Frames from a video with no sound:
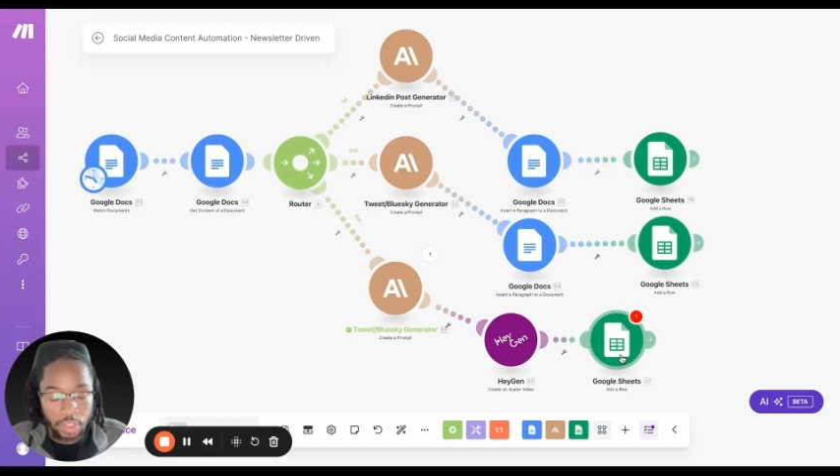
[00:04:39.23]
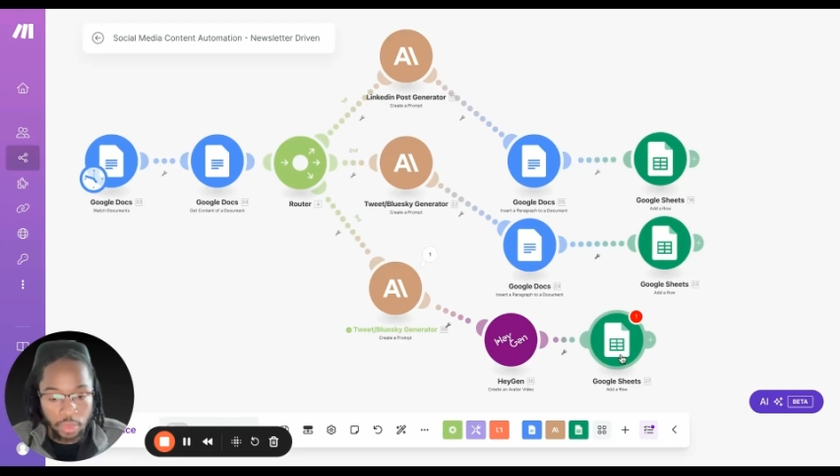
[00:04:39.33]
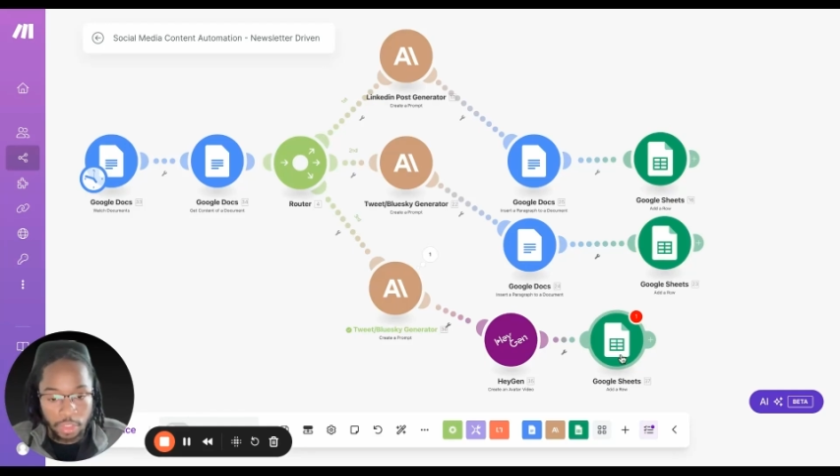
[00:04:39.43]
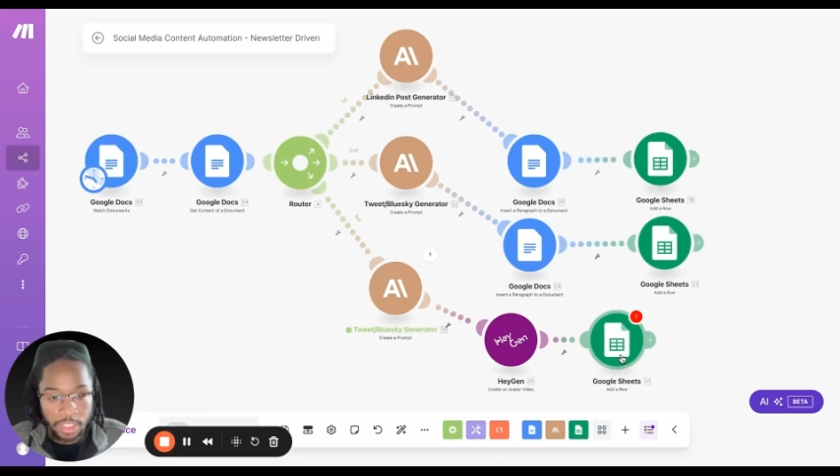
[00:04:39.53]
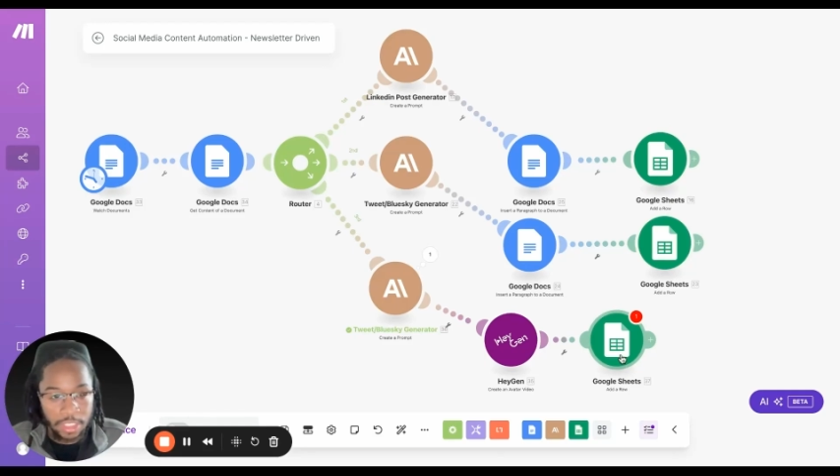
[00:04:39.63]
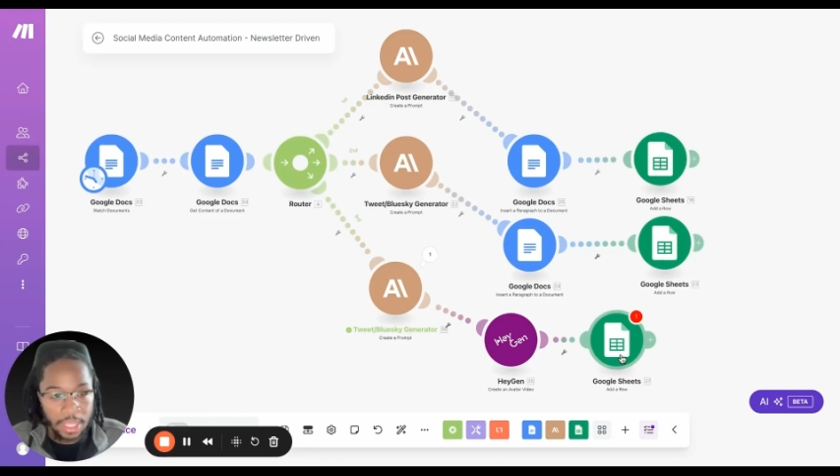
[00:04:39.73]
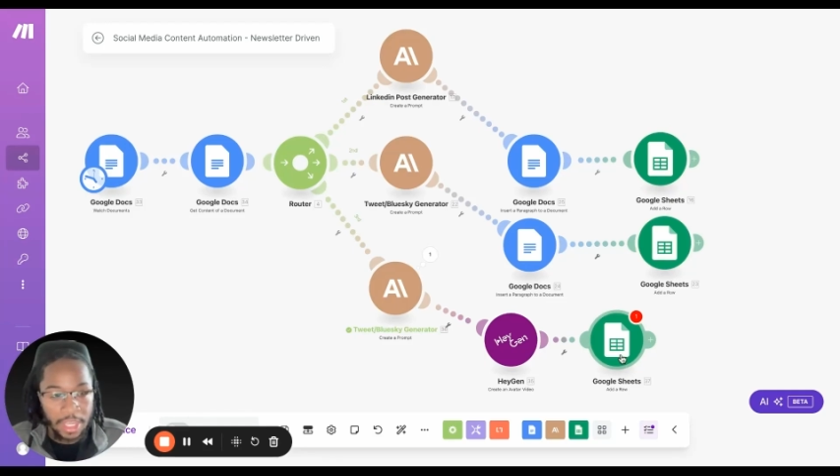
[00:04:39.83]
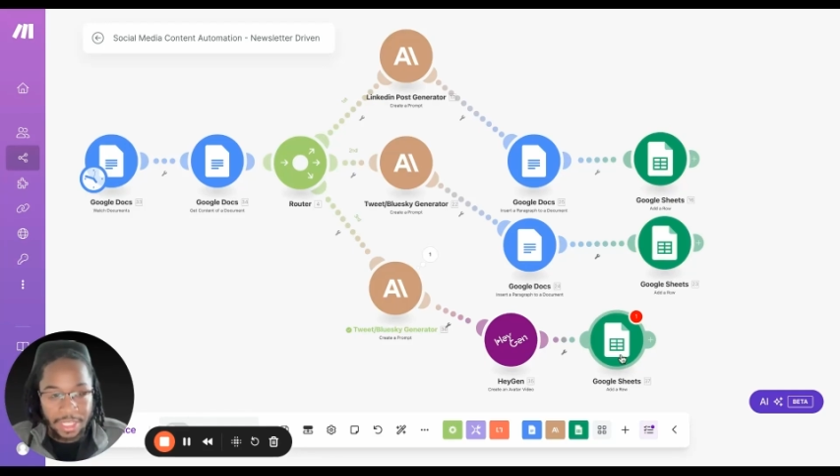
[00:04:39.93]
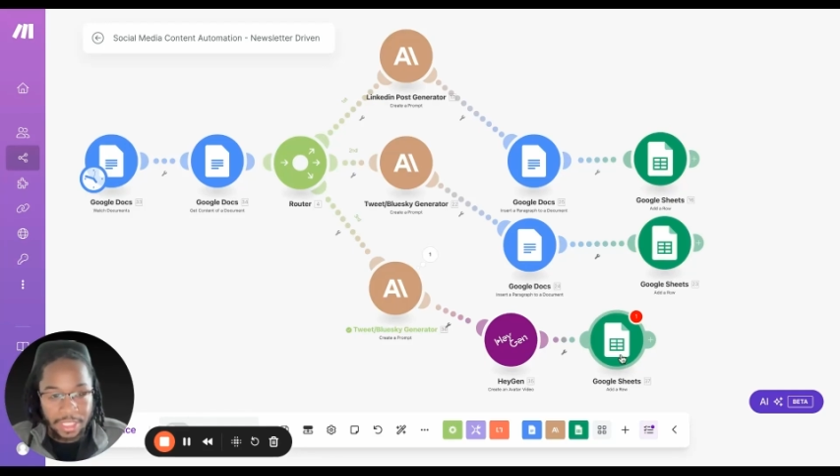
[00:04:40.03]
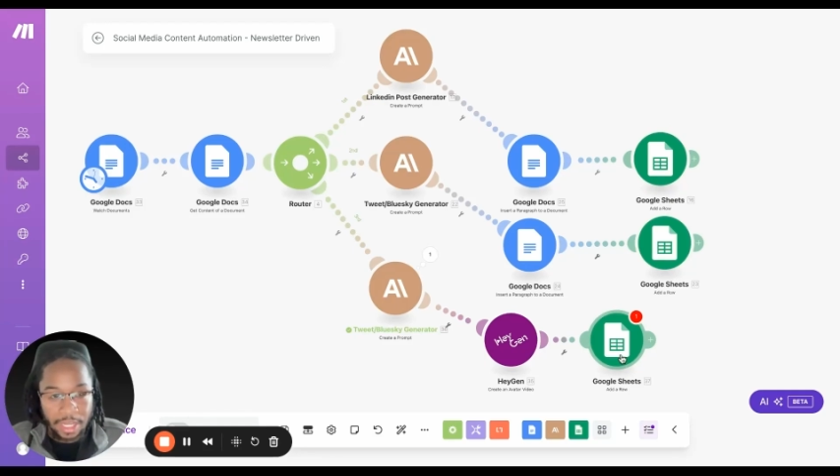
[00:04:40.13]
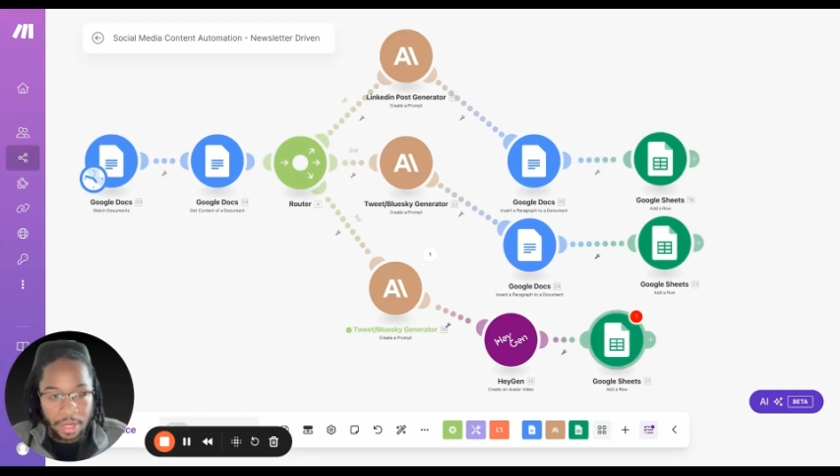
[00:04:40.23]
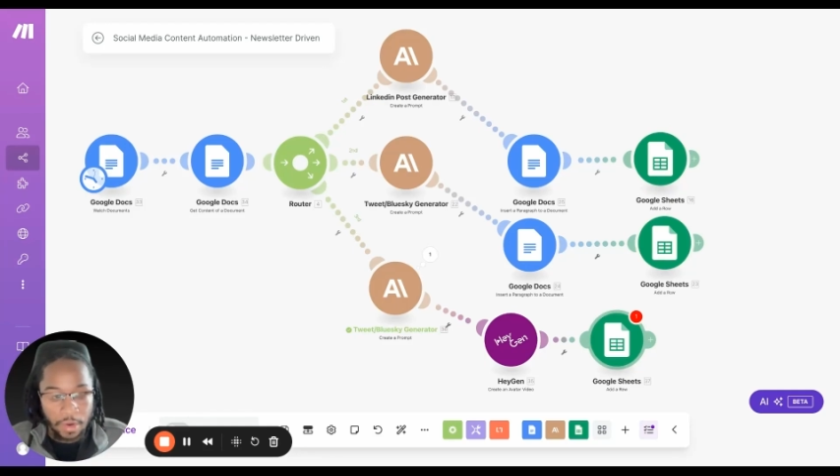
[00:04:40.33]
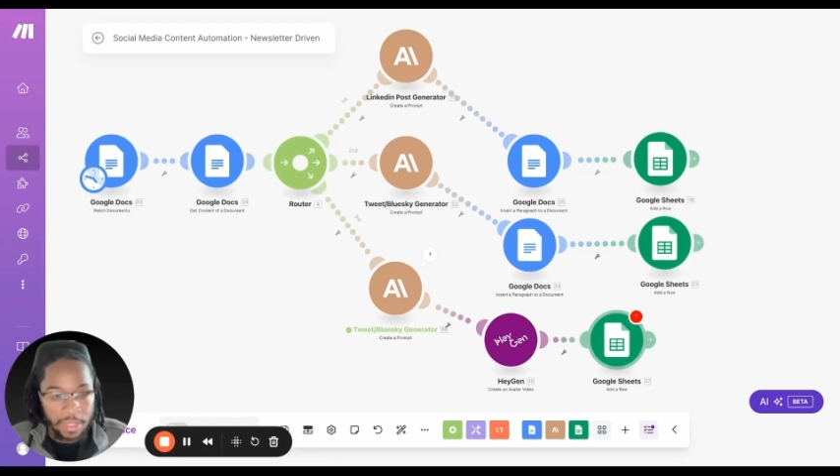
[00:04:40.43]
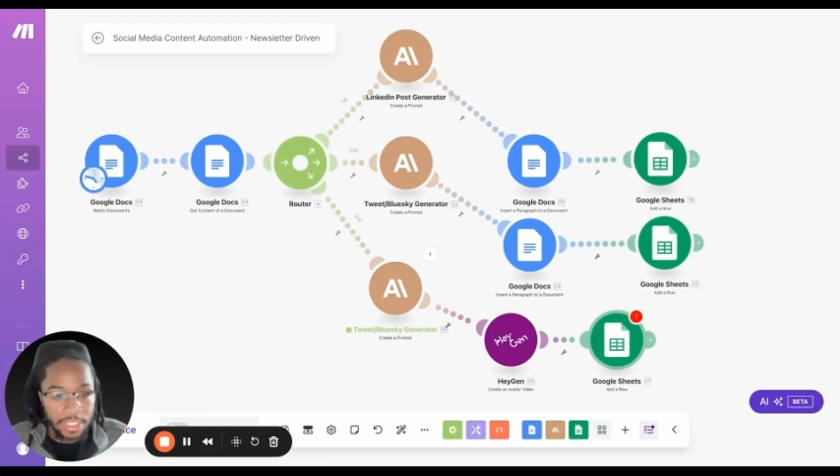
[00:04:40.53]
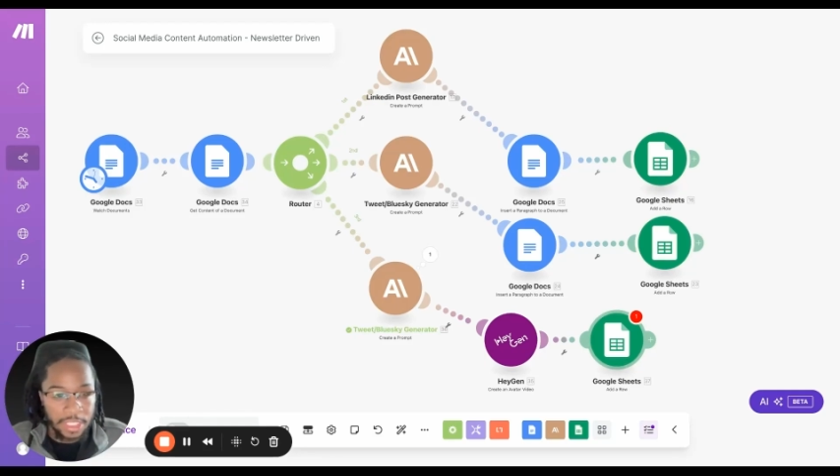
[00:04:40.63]
Shorts,
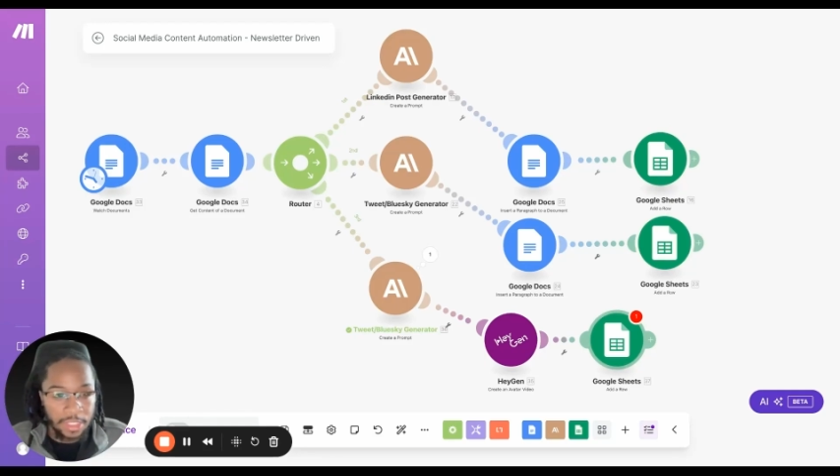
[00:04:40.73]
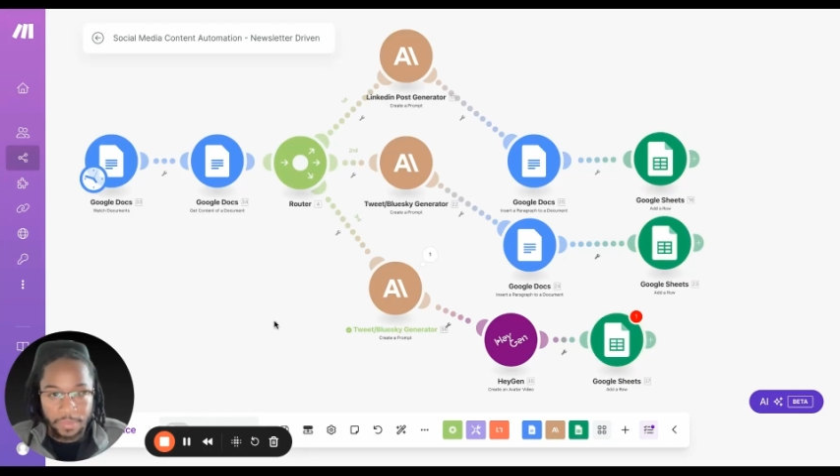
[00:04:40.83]
TikTok, or Insta.